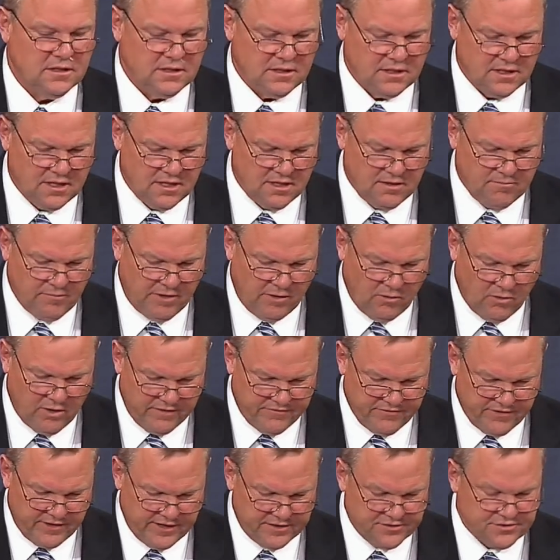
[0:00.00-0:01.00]
my
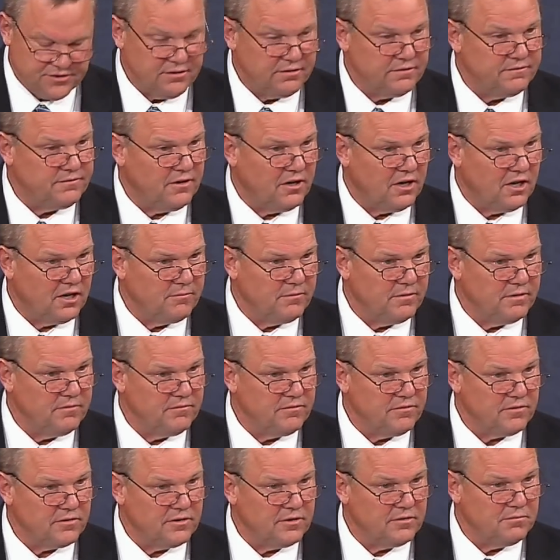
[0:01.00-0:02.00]
wife and I still farm,
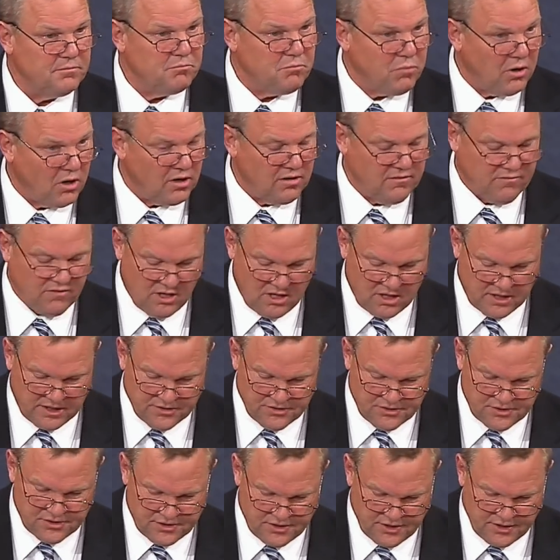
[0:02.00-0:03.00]
and for a part of
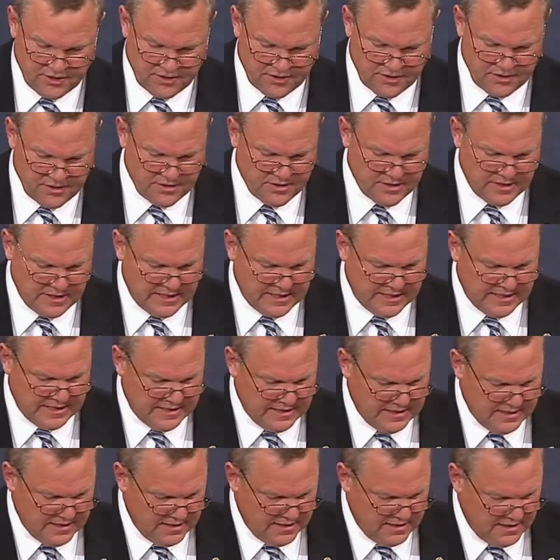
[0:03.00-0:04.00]
August,
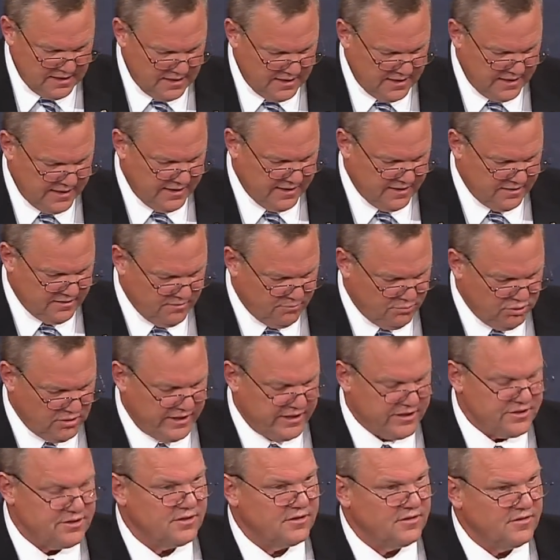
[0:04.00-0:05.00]
I had the
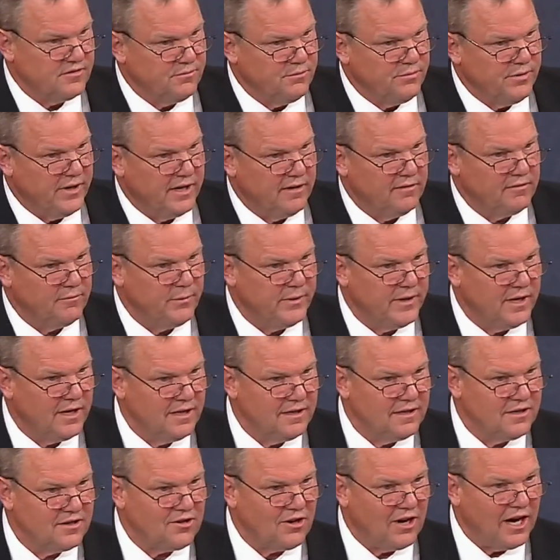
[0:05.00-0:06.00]
pleasure of being able to be
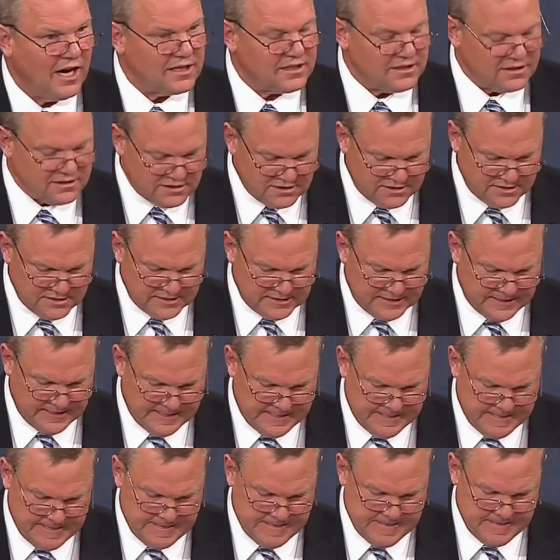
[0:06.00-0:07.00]
on the tractor and
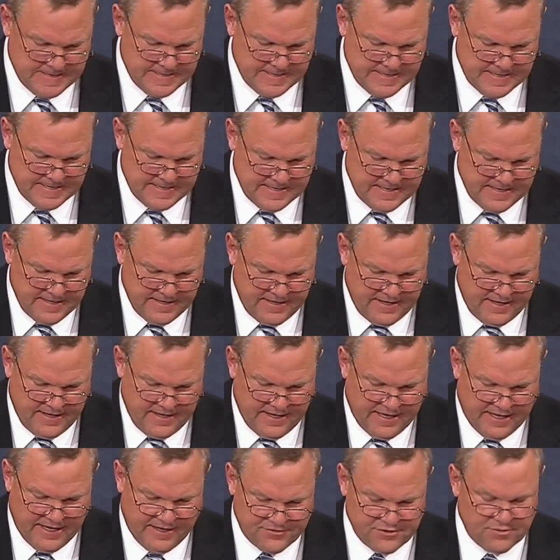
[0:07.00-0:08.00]

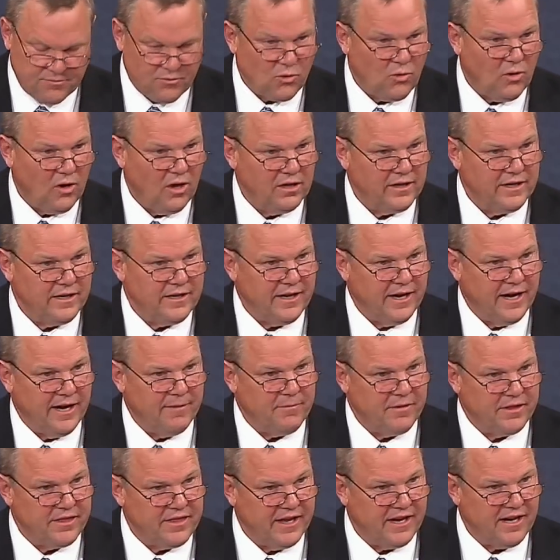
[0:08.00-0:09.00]
have some quality
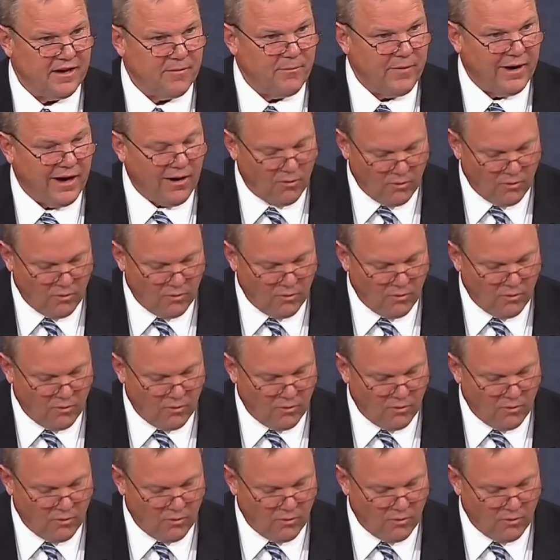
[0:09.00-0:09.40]
time to think about